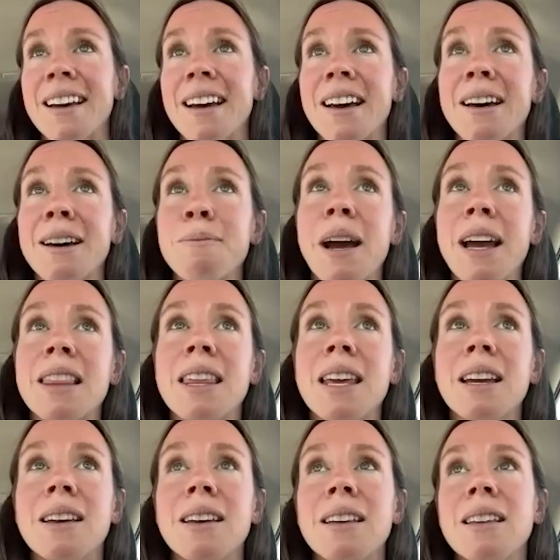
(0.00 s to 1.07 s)
I
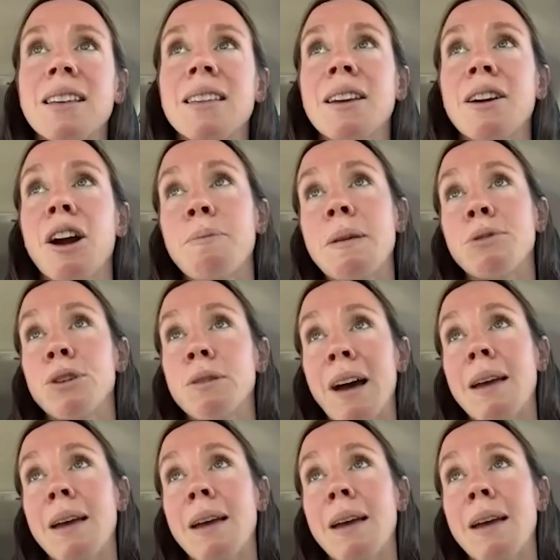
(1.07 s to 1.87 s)
think there are people in